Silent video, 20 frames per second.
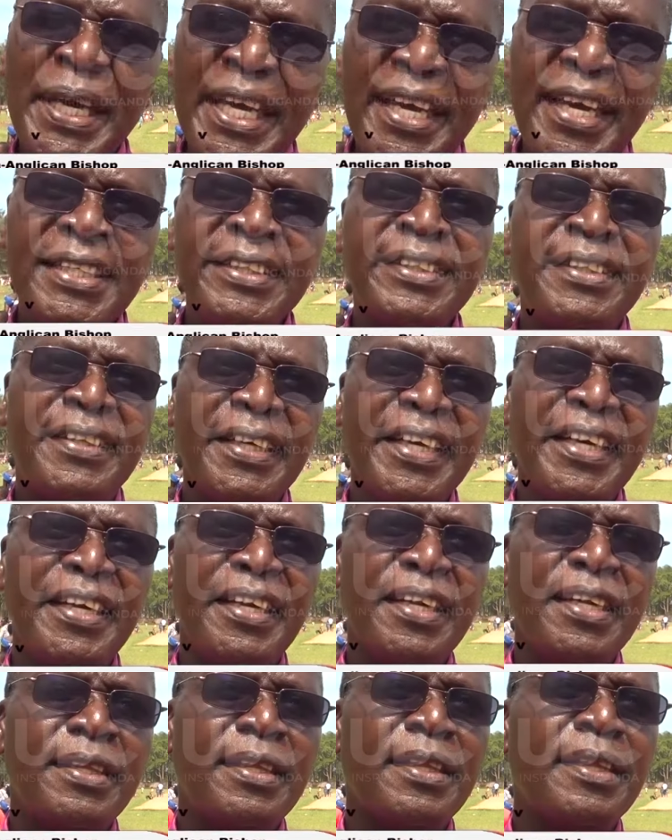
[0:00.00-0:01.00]
biggest thing
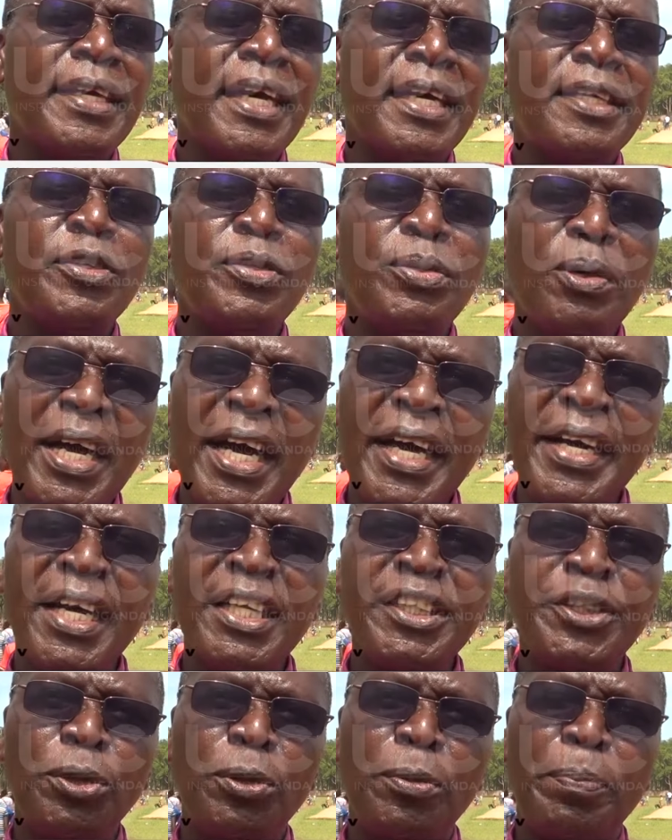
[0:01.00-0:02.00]
that
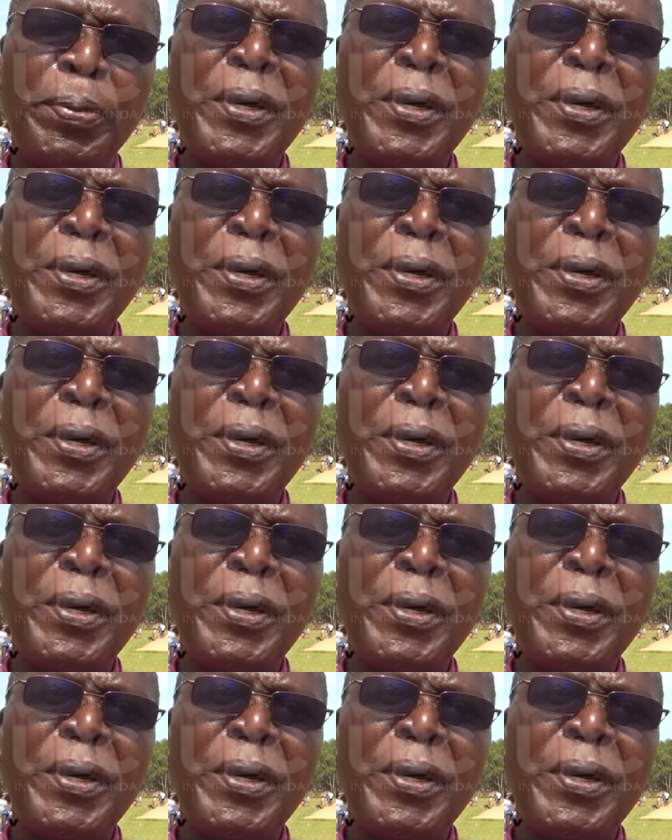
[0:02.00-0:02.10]
Uganda should